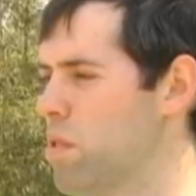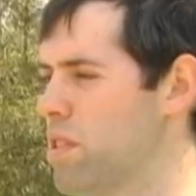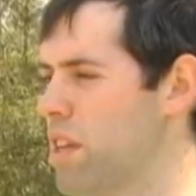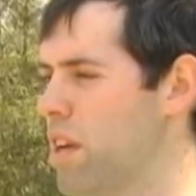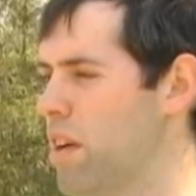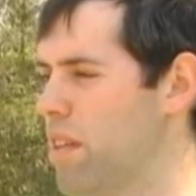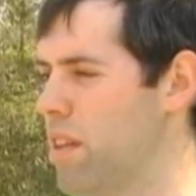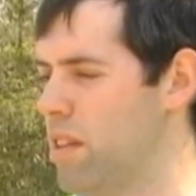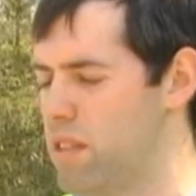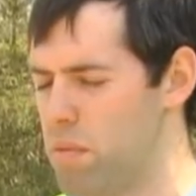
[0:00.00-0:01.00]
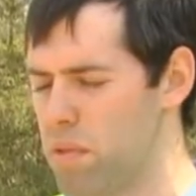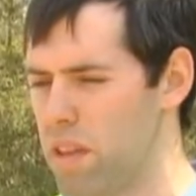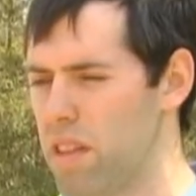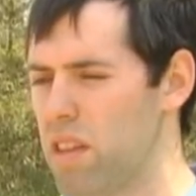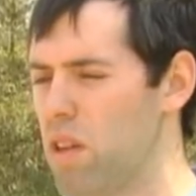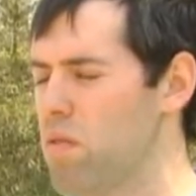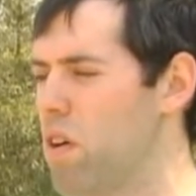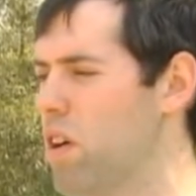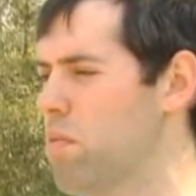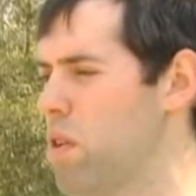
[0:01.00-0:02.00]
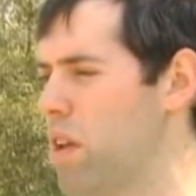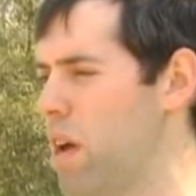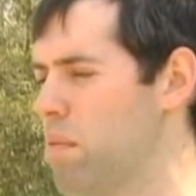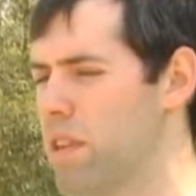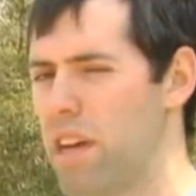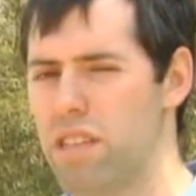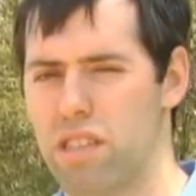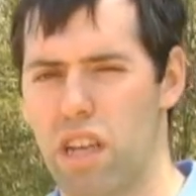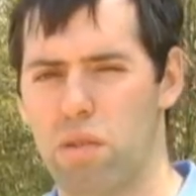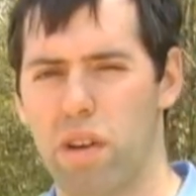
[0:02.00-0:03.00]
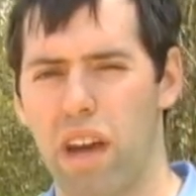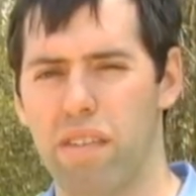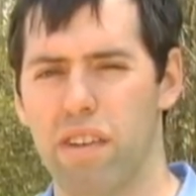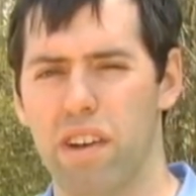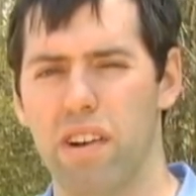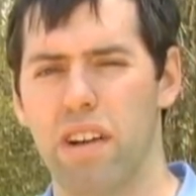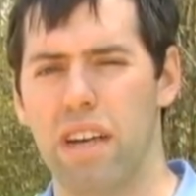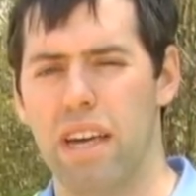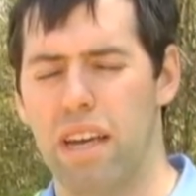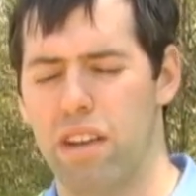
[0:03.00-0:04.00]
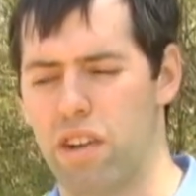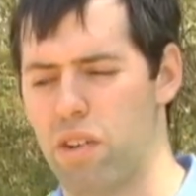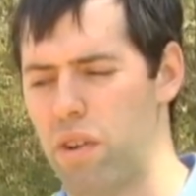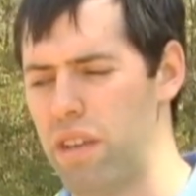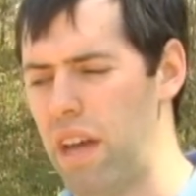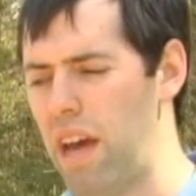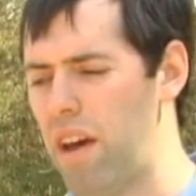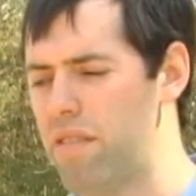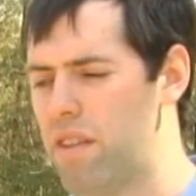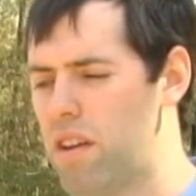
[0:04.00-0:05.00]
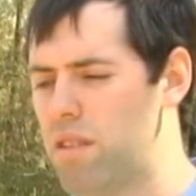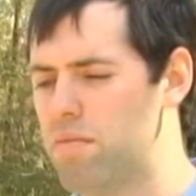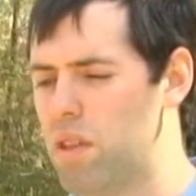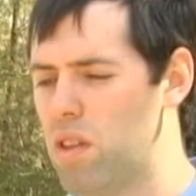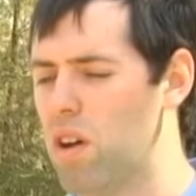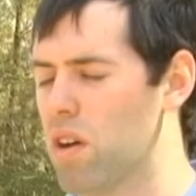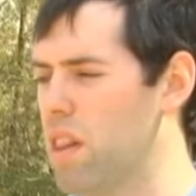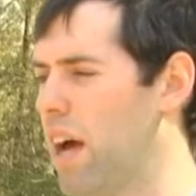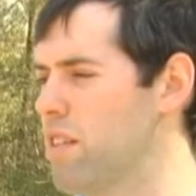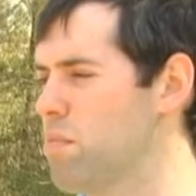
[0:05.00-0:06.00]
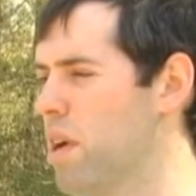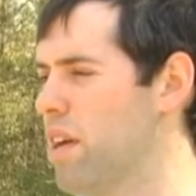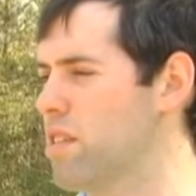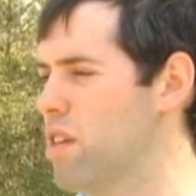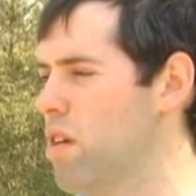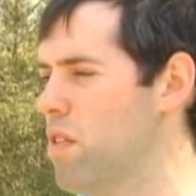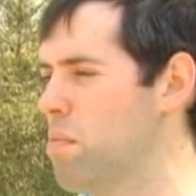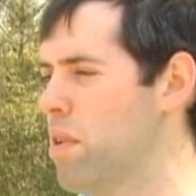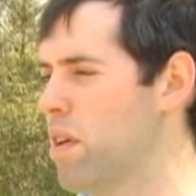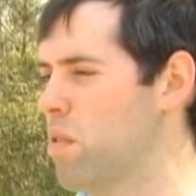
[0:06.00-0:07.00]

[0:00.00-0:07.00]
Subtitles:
see. Typically in the low volume road applications like we have here, you're going to have a longer lifespan, so hopefully it'll be a